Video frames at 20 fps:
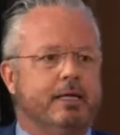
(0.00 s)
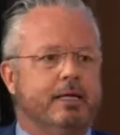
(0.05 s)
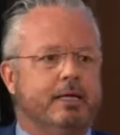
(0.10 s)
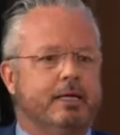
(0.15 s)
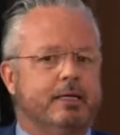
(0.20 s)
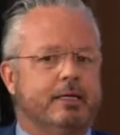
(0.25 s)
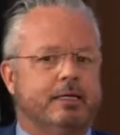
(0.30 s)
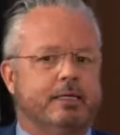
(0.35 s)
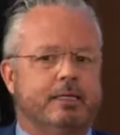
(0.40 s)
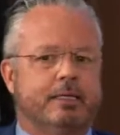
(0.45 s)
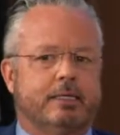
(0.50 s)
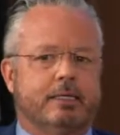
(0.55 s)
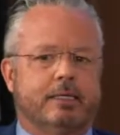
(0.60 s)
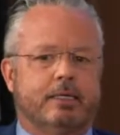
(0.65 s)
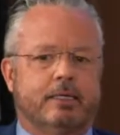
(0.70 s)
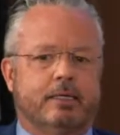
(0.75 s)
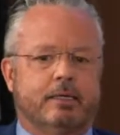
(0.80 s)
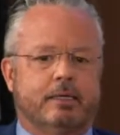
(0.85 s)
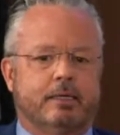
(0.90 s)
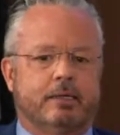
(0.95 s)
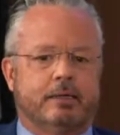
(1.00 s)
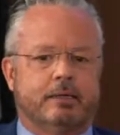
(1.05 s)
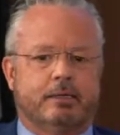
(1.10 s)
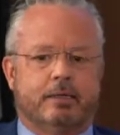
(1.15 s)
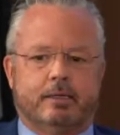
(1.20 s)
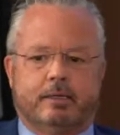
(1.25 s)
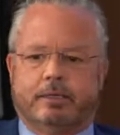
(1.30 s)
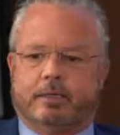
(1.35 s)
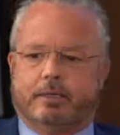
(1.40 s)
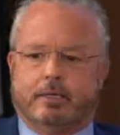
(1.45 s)
And
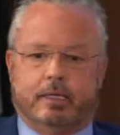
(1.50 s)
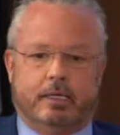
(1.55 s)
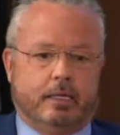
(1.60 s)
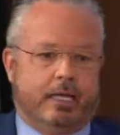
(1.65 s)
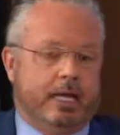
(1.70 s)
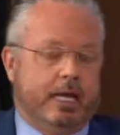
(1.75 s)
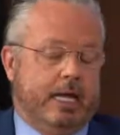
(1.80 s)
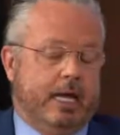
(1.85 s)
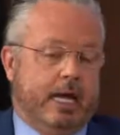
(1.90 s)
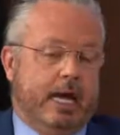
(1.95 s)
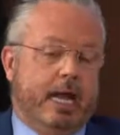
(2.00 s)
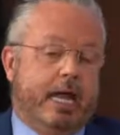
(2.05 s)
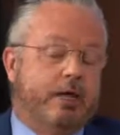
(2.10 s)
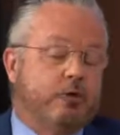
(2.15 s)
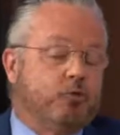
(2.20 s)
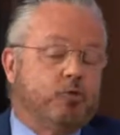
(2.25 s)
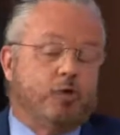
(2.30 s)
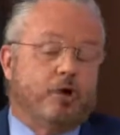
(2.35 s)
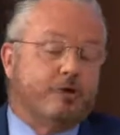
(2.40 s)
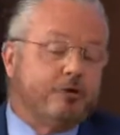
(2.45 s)
I had